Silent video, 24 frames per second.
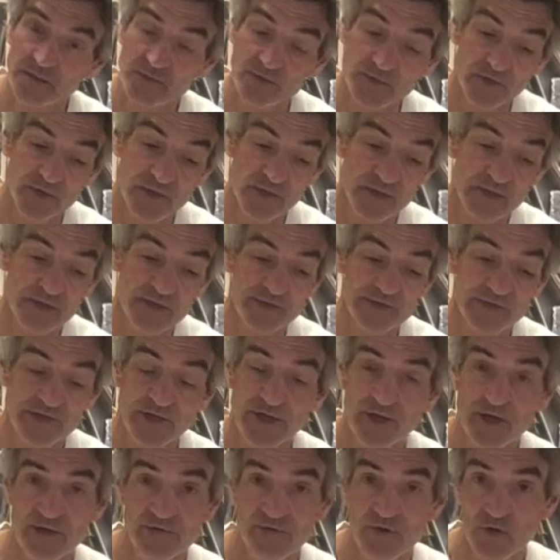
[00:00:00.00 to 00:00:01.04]
well, it's going
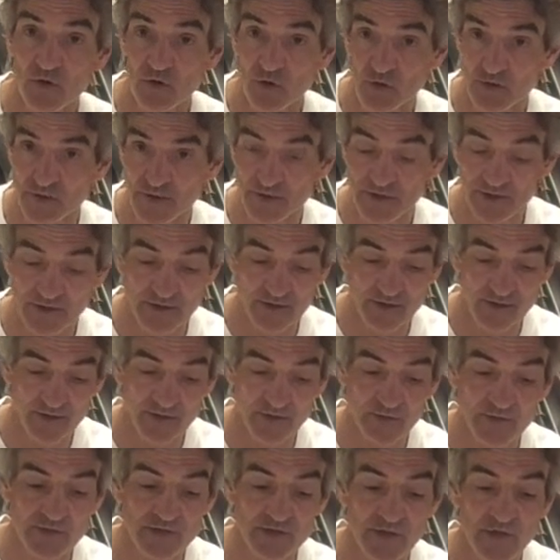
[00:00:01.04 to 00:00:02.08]
to have a hole in it and the
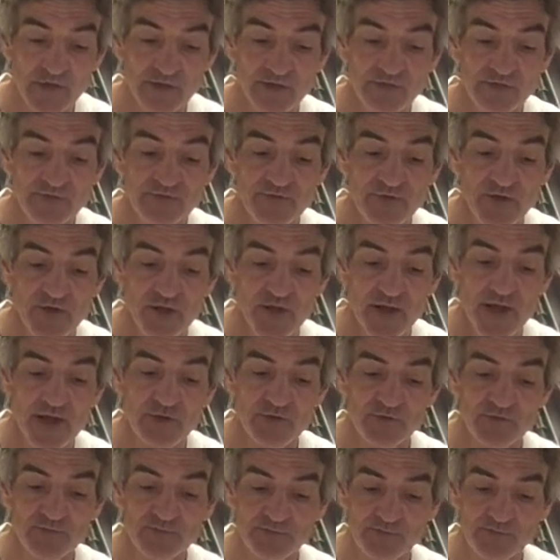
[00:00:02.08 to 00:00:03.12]
liquid's all going to fall out.